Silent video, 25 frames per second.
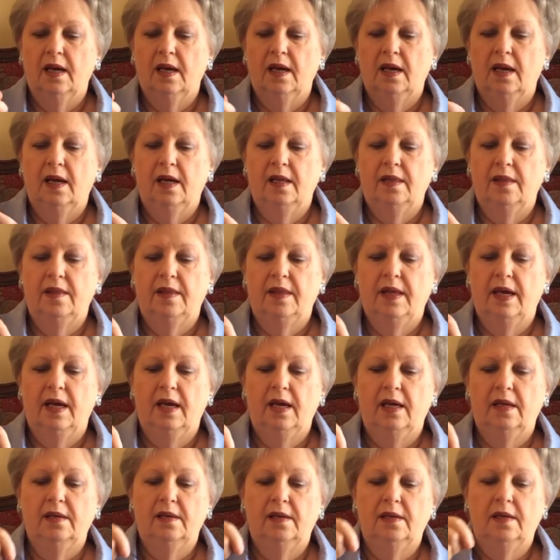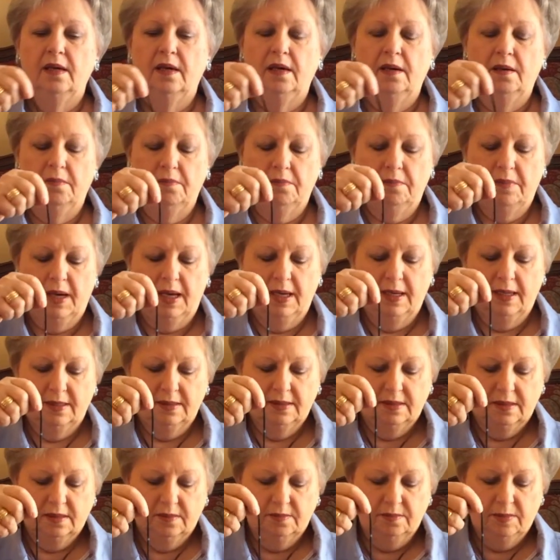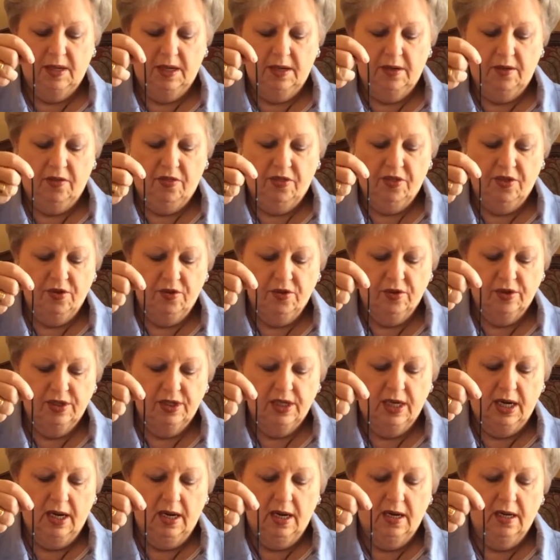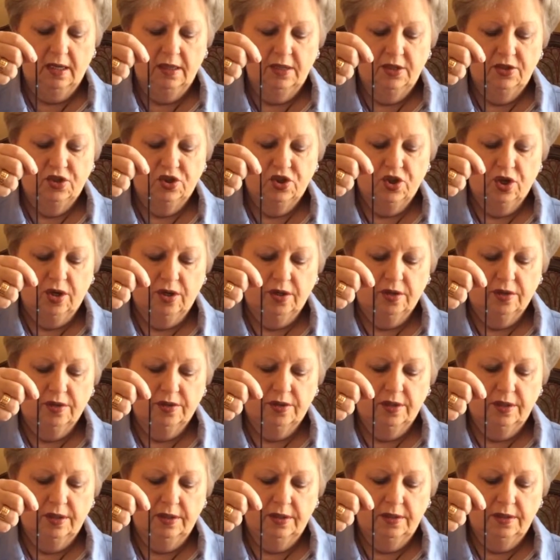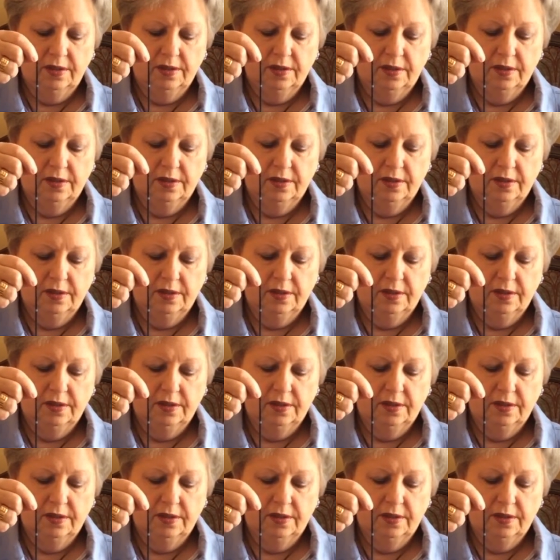And then balance my third eye chakra.